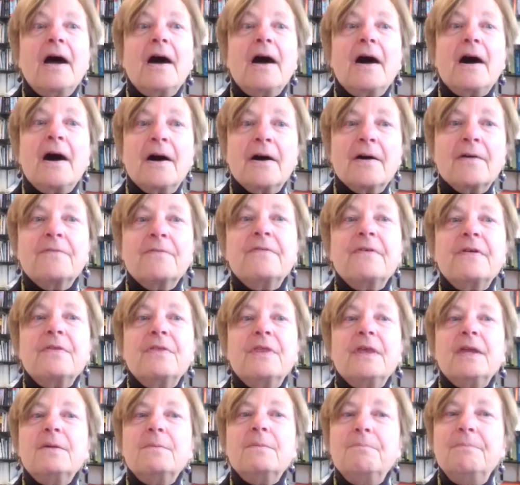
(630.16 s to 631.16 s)
of
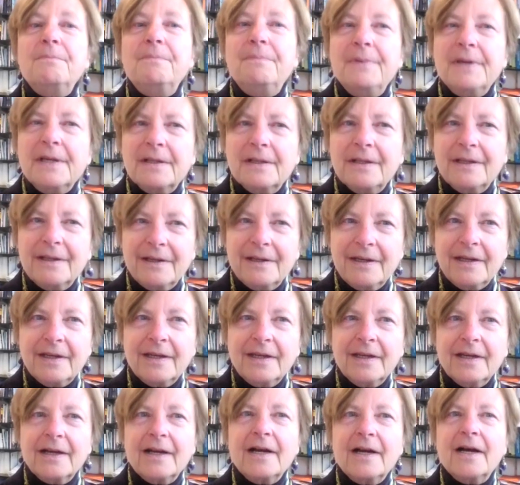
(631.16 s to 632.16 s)
the
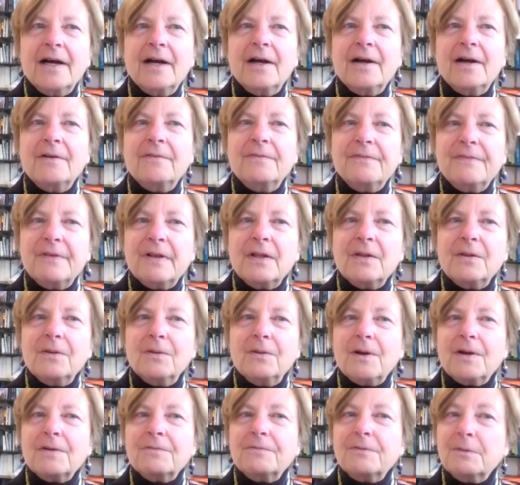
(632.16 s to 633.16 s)
ability of
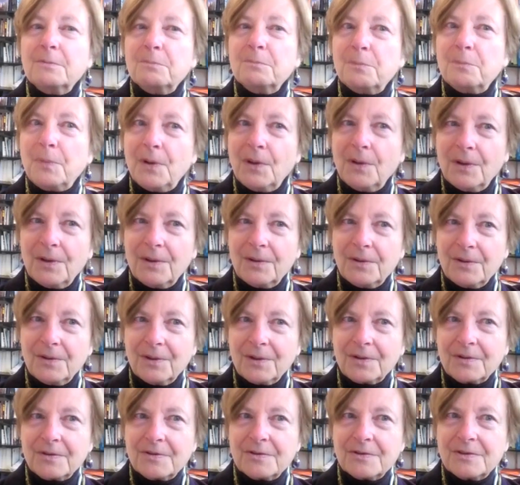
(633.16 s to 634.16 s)
law firm
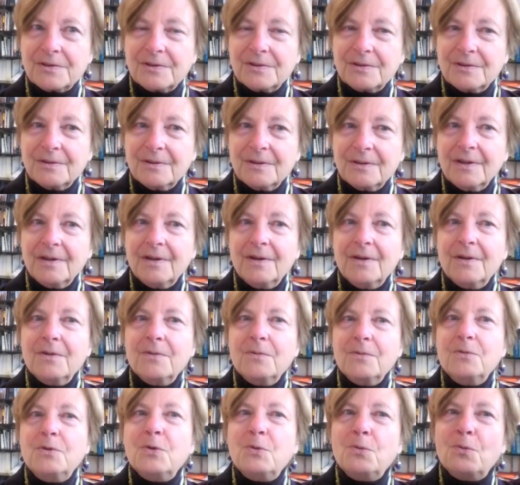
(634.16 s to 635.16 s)
partners
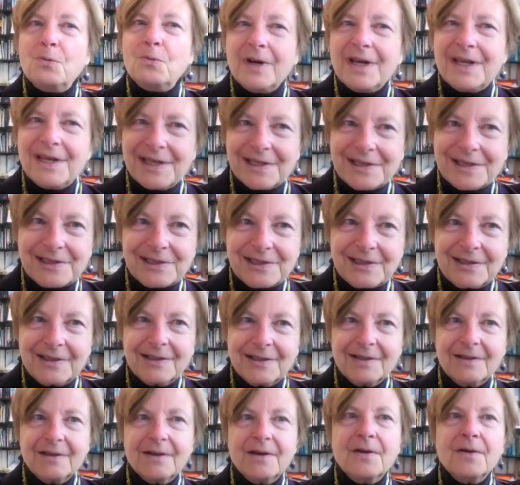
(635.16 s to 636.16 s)
to risk
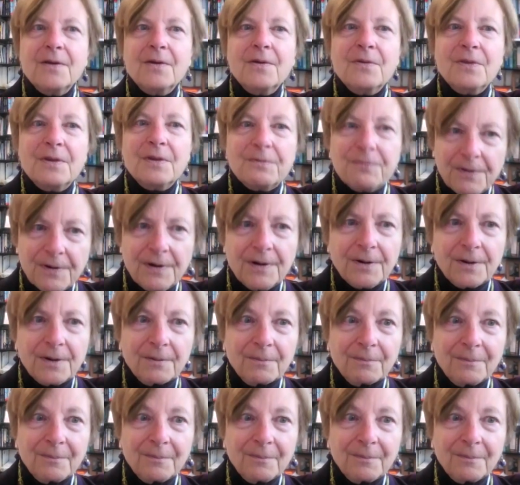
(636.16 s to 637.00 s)
the firm